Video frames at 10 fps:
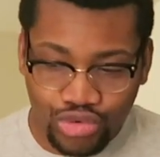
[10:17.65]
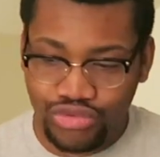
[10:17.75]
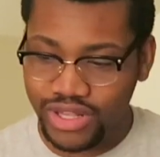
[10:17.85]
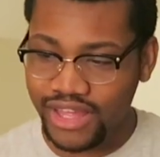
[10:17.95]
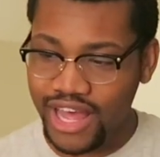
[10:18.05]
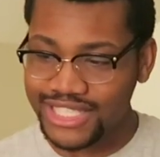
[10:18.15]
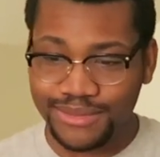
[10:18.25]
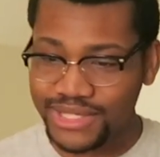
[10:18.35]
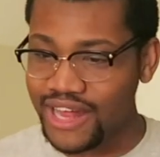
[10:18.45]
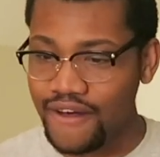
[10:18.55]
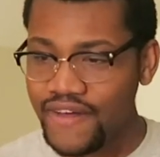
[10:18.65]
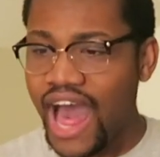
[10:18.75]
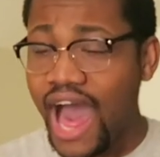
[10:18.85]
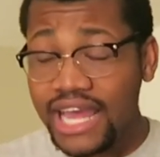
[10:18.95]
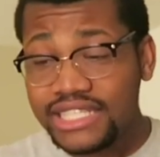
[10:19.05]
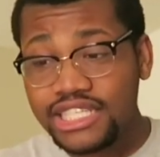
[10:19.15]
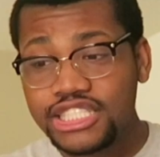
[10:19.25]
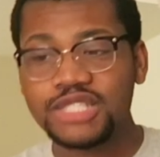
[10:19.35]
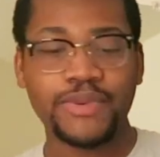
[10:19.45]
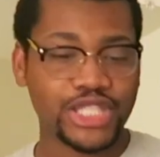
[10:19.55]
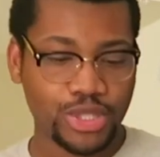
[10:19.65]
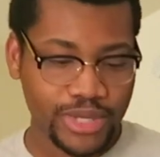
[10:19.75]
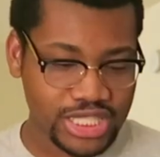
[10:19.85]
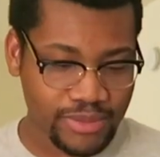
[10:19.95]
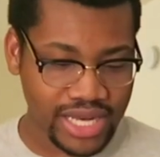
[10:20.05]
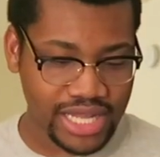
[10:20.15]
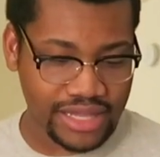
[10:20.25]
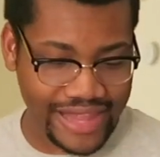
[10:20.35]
Really awesome stuff. I didn't spend too much money.